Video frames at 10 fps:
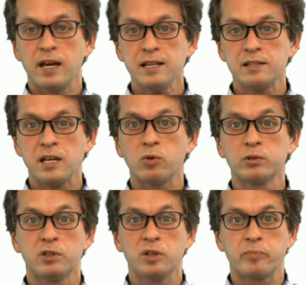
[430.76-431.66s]
is
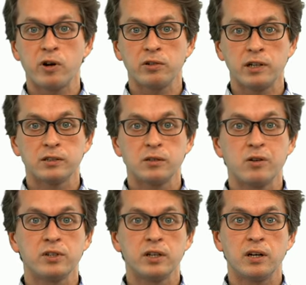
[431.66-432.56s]
equal to the product
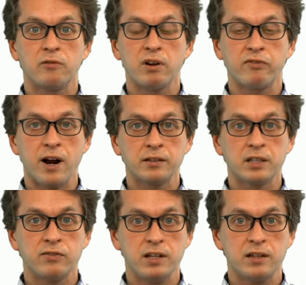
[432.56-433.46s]
of the
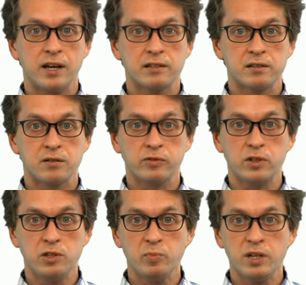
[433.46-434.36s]
refractive index of
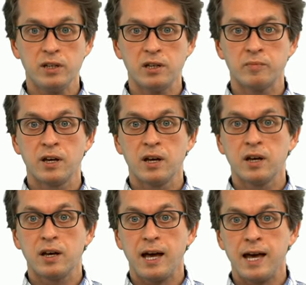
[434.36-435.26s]
the new medium
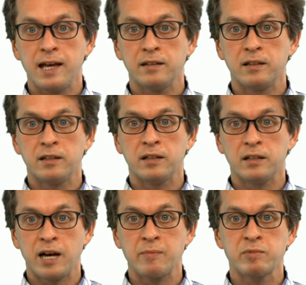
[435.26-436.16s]
and
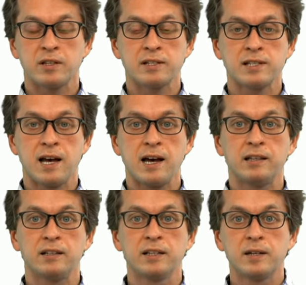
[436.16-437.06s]
uh, times the
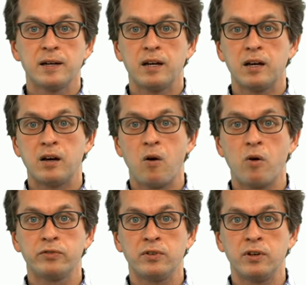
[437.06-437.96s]
sine uh,
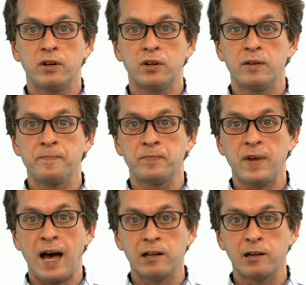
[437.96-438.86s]
of uh,
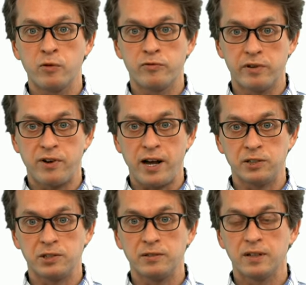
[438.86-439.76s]
um, angle of
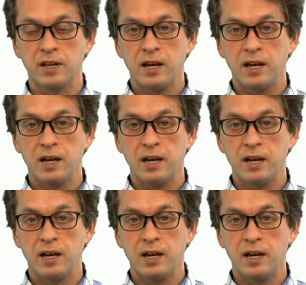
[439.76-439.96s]
refraction.